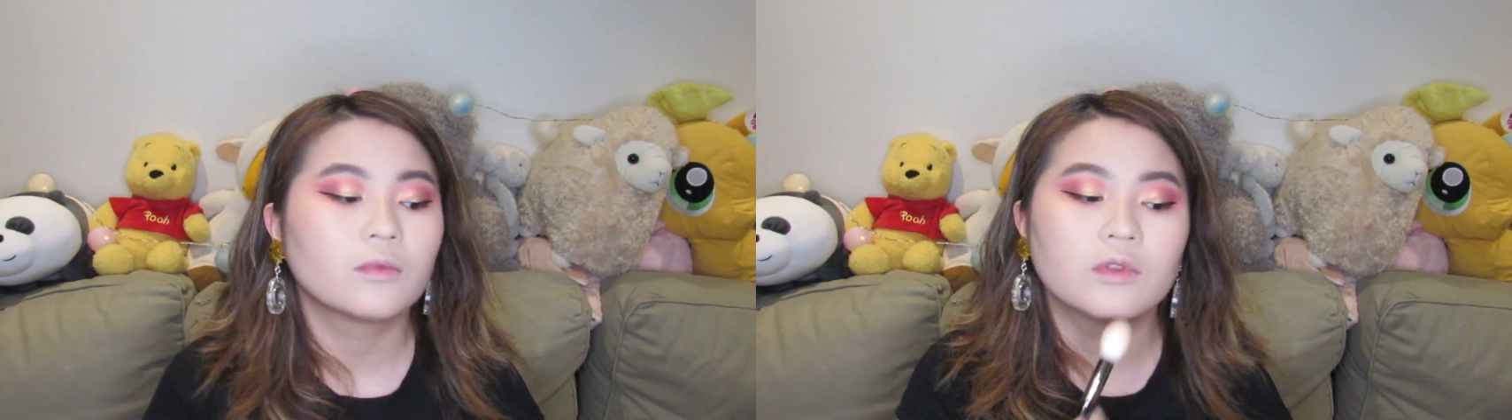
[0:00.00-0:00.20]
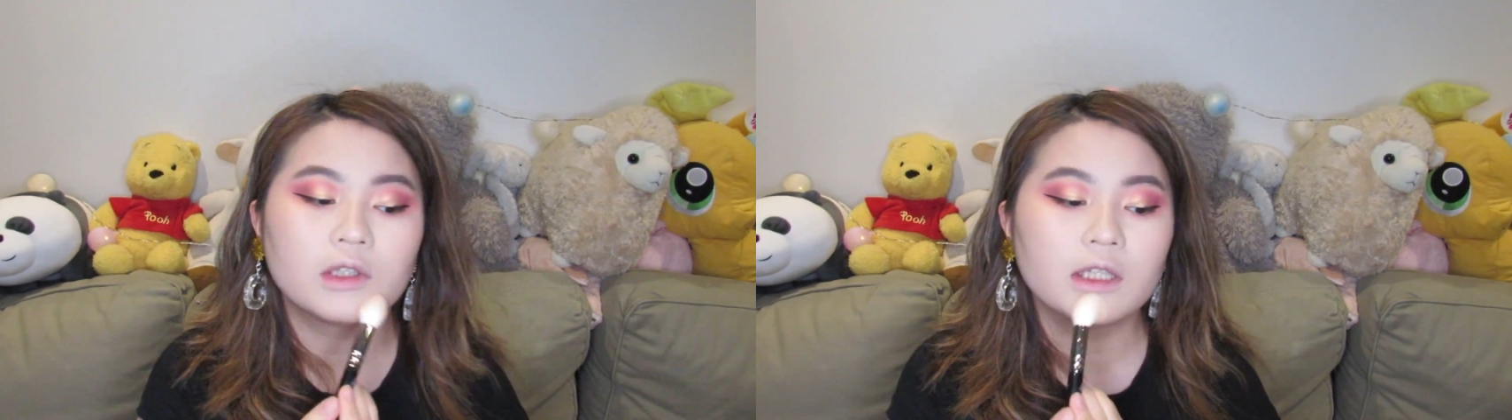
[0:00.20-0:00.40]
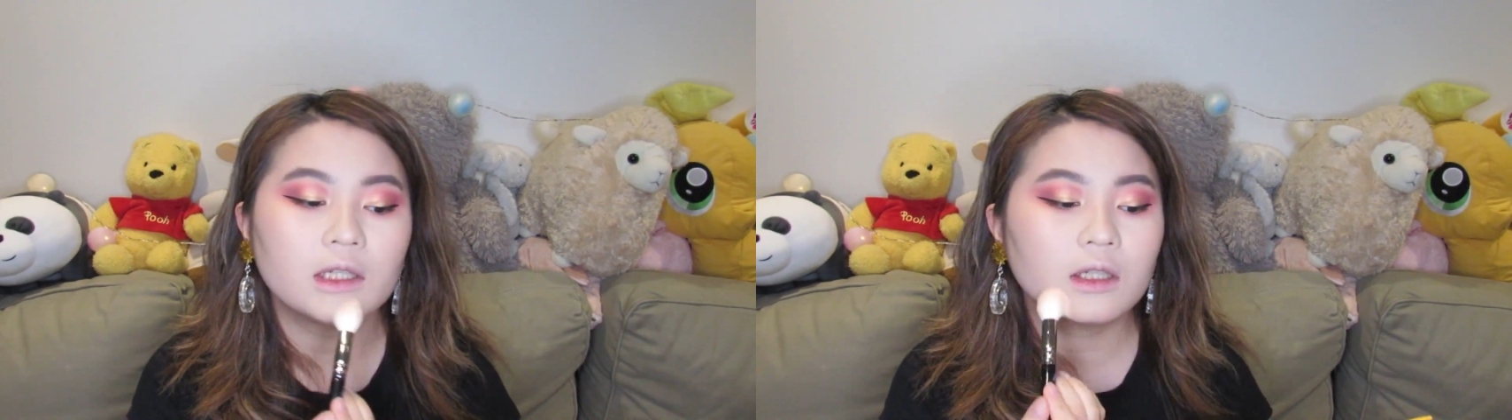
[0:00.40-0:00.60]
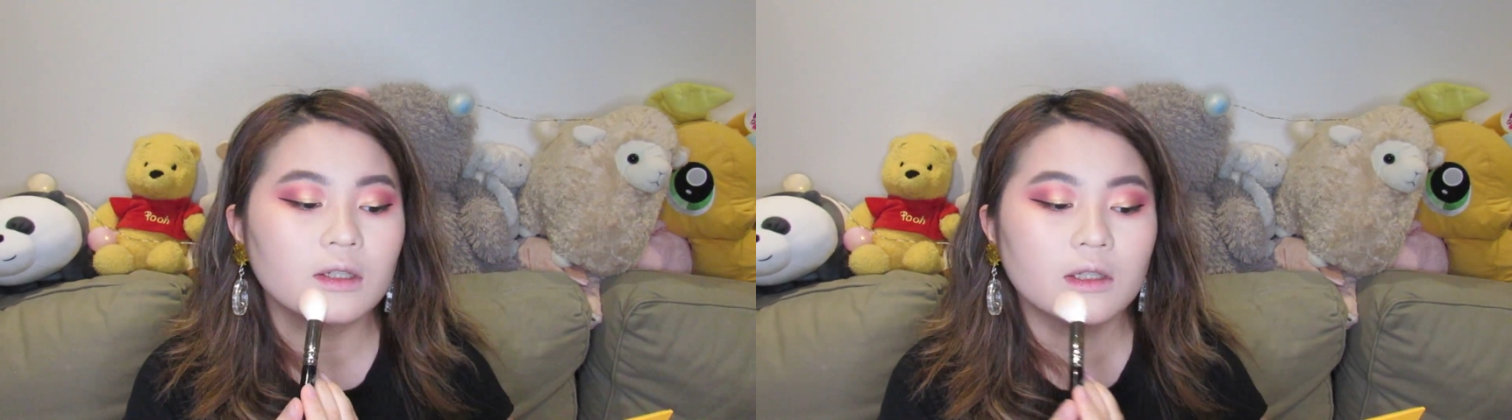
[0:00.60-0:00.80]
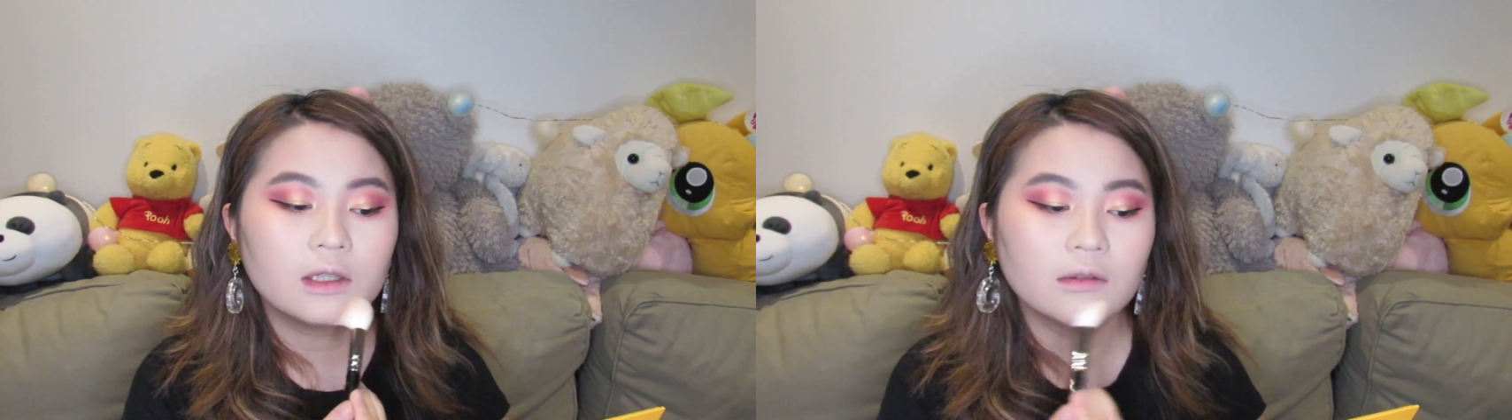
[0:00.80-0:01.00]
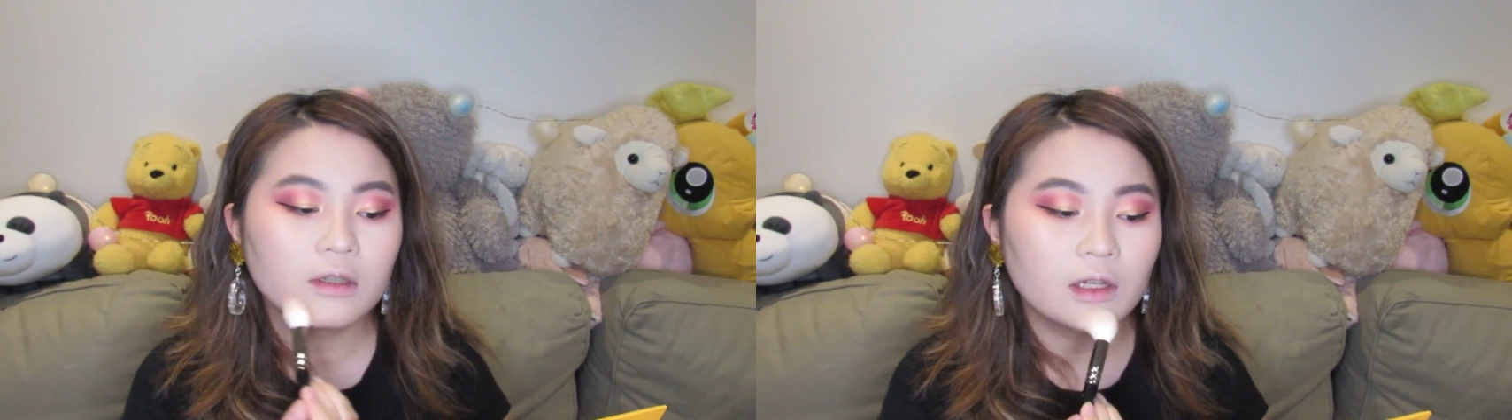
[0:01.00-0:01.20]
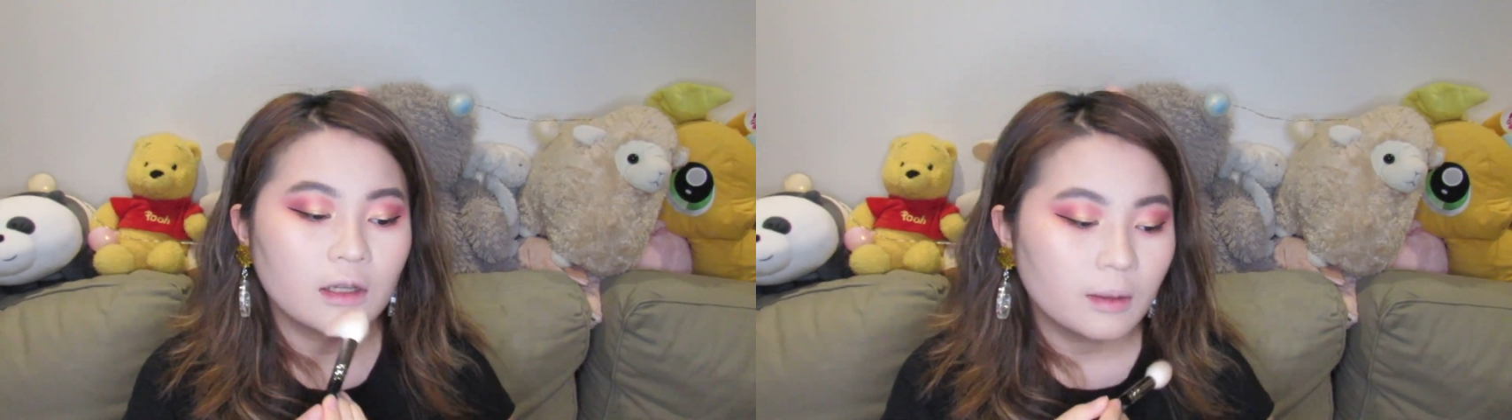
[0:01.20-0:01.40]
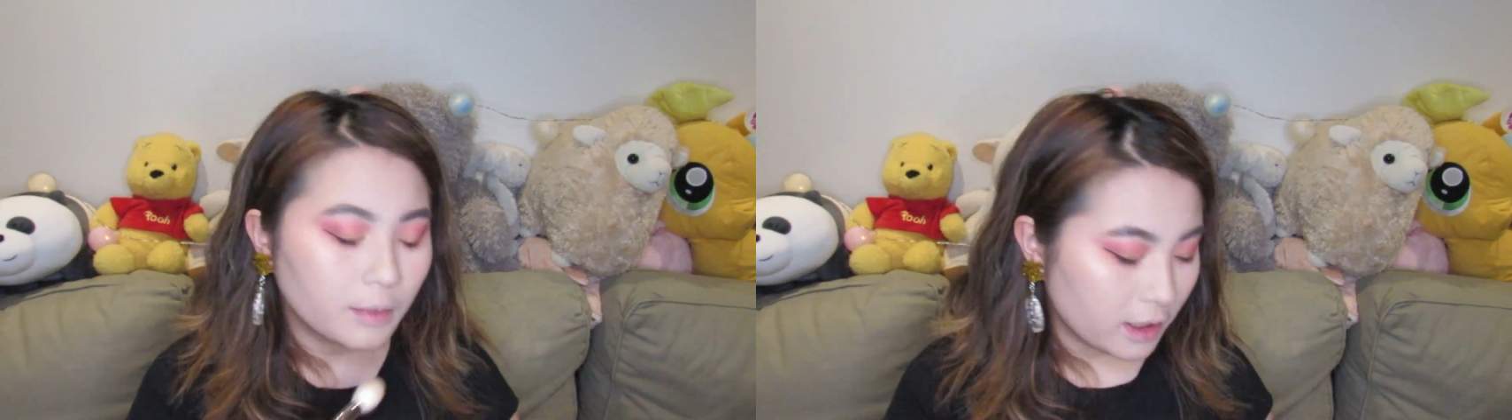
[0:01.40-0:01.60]
chin.
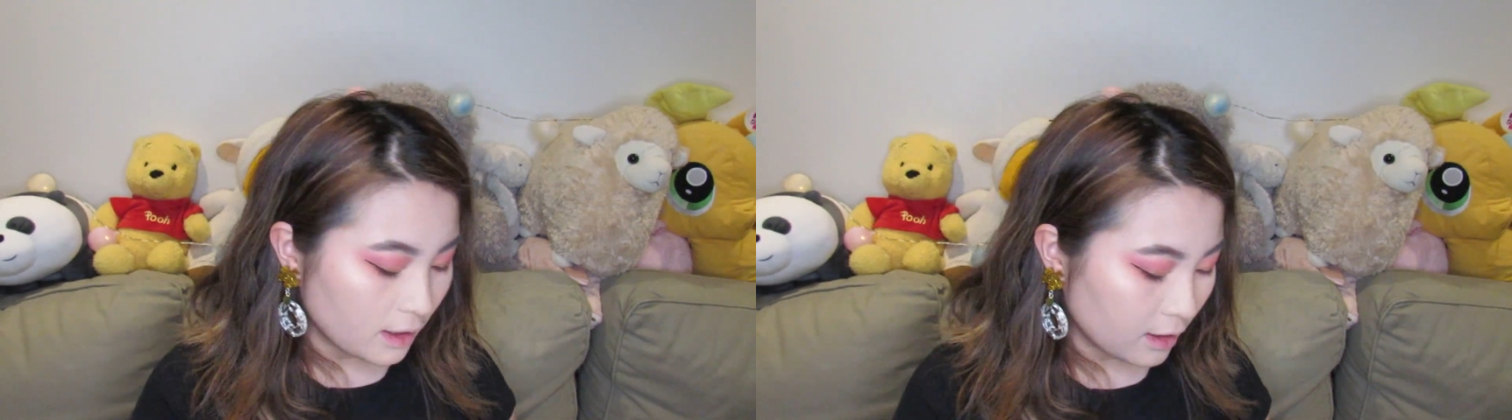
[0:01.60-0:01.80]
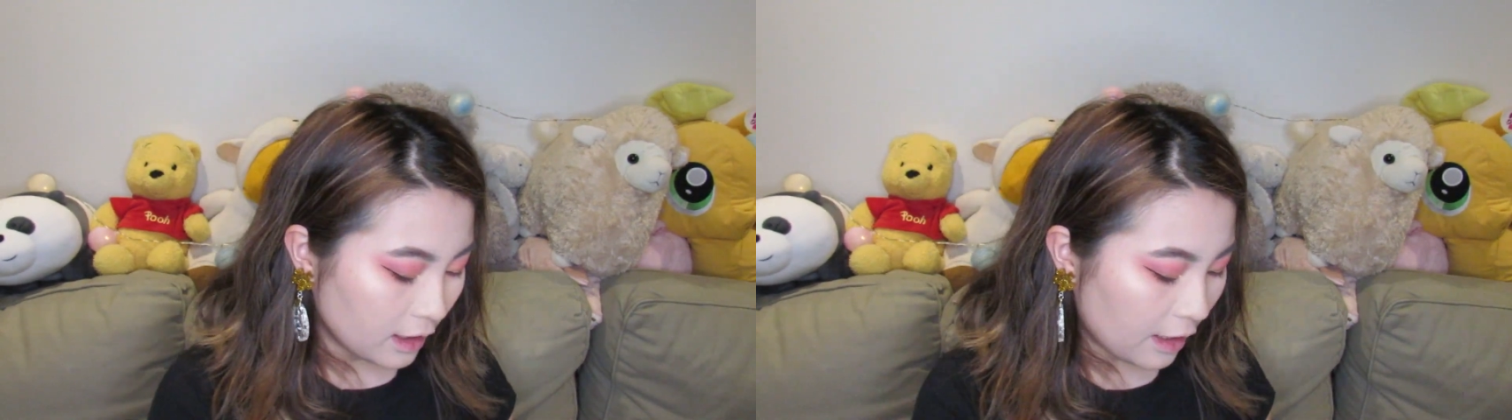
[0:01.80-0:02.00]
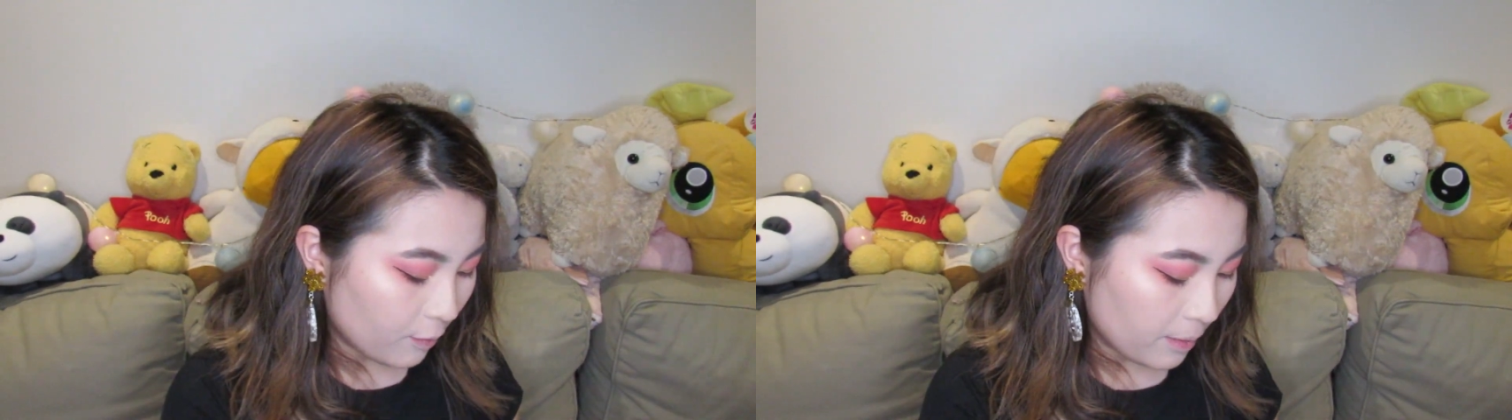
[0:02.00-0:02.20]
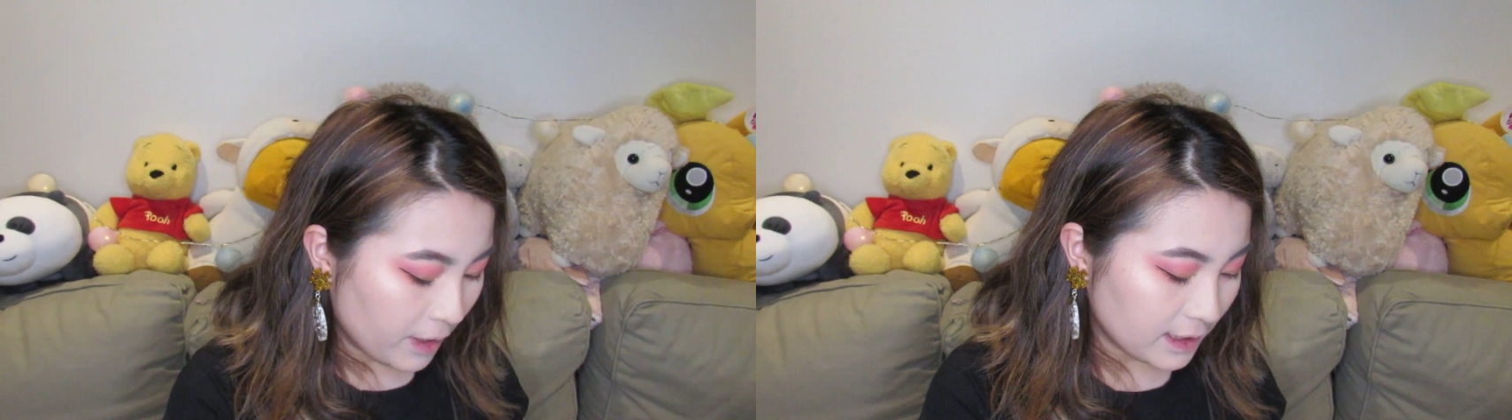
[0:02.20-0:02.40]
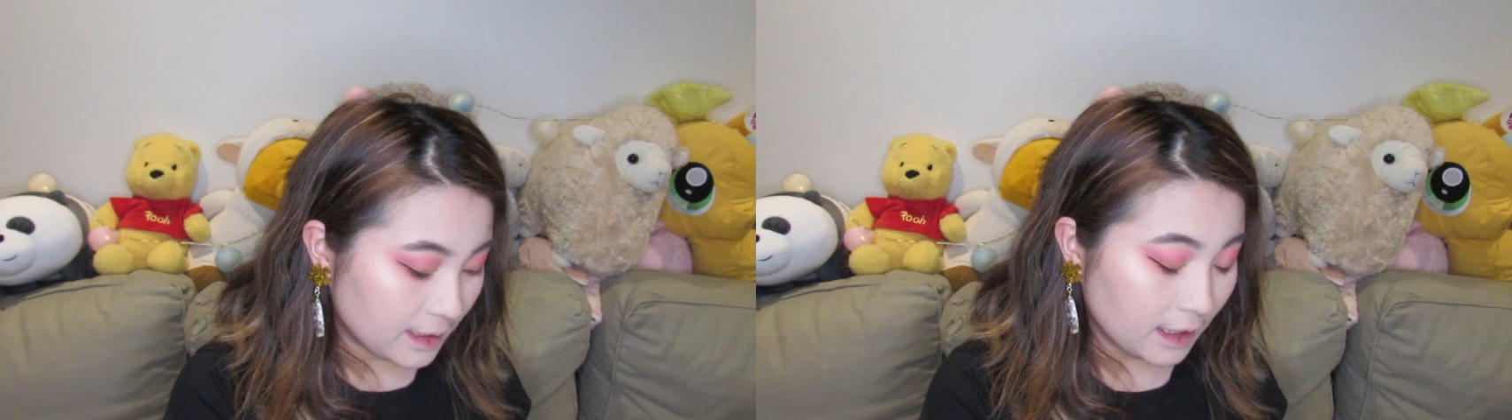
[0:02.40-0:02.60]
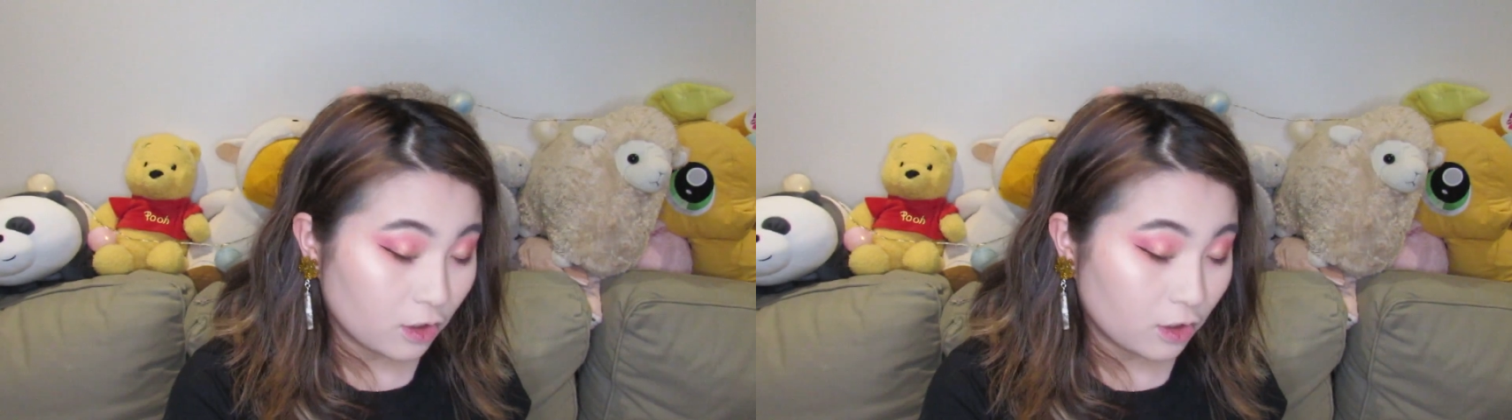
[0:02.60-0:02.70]
Basically I want my skin